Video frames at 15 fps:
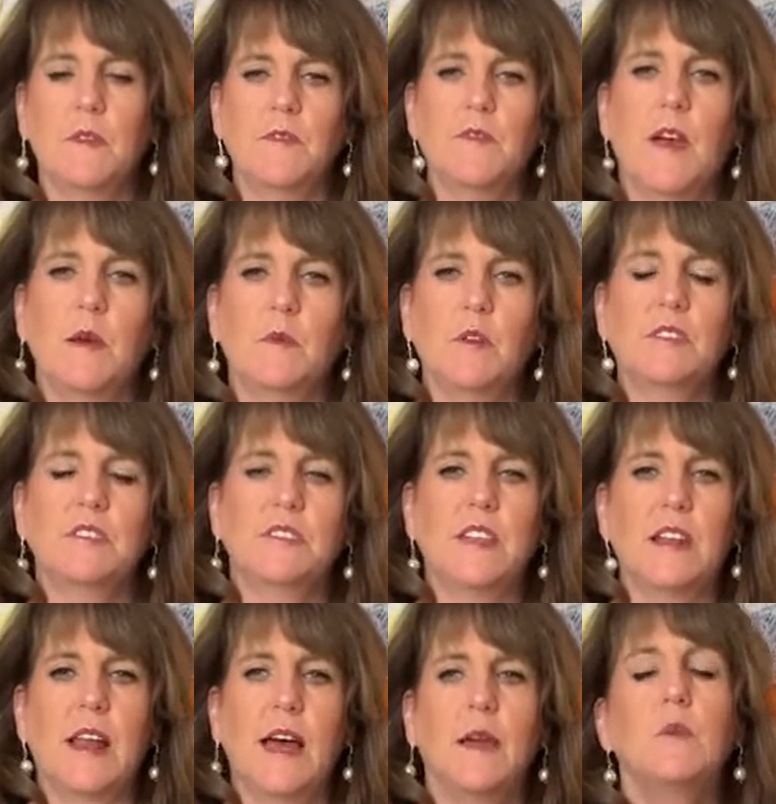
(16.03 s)
fabrics that
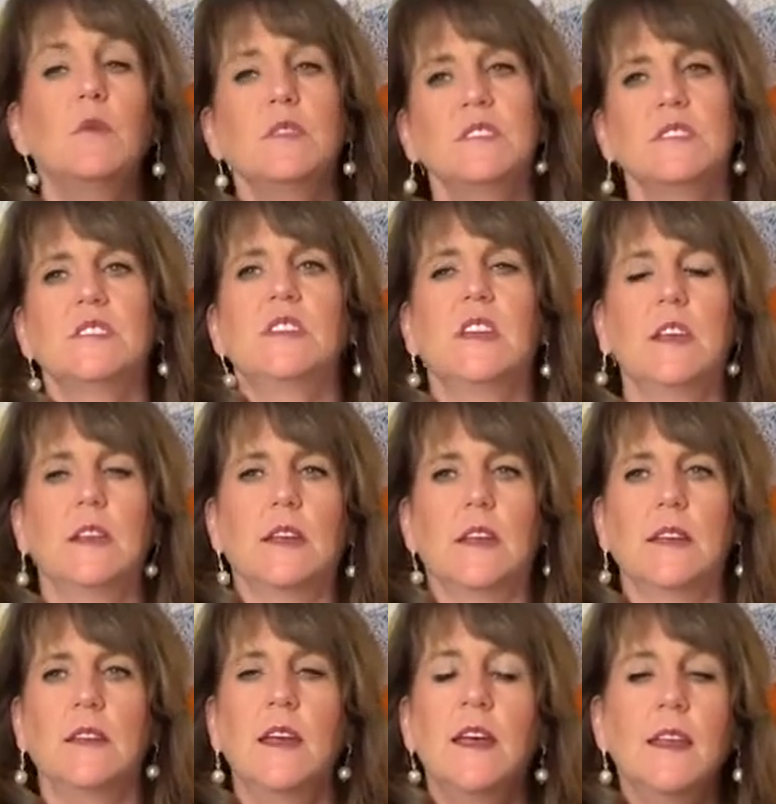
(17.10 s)
I would see in it,